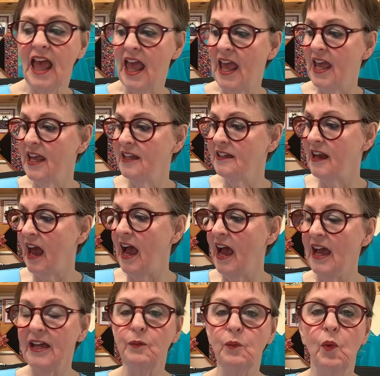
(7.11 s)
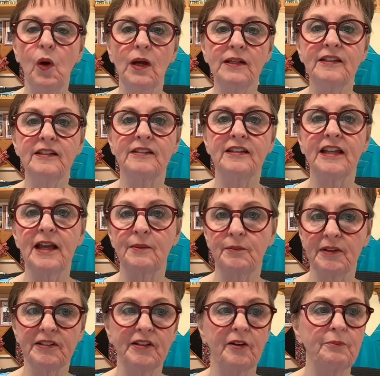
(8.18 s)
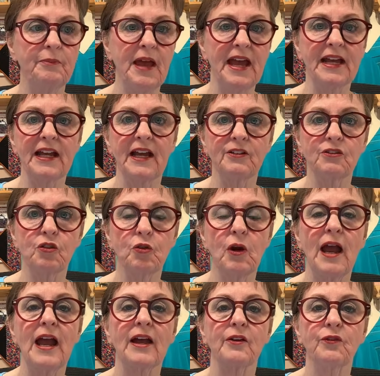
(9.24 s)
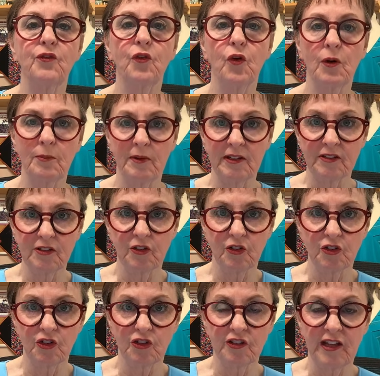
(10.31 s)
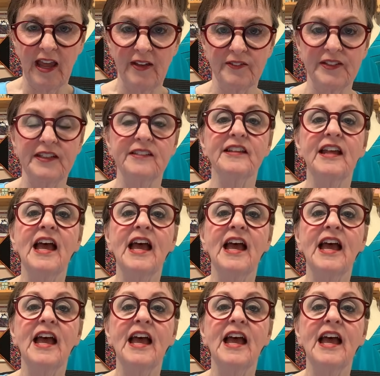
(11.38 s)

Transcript: and I wanted to get myself back on track for my Serger Savvies.